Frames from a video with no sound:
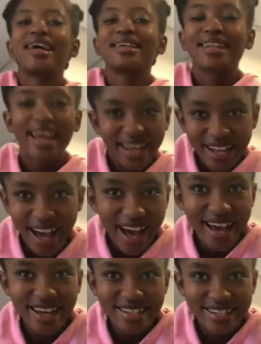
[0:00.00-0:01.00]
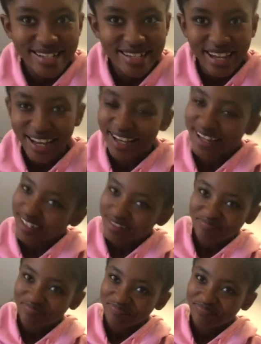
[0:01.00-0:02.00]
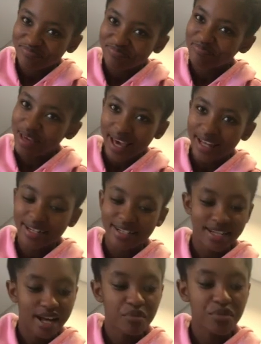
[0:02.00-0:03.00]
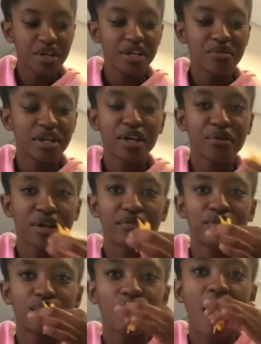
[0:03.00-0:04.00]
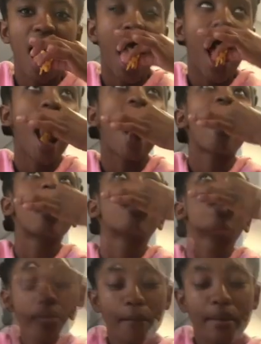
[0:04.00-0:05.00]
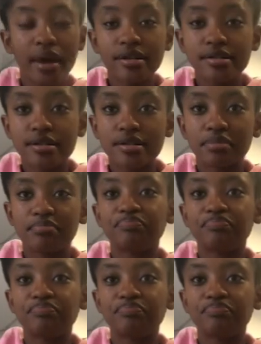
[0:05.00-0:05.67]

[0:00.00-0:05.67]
Like, guys, like, man, I'm really, really grateful. It was the best.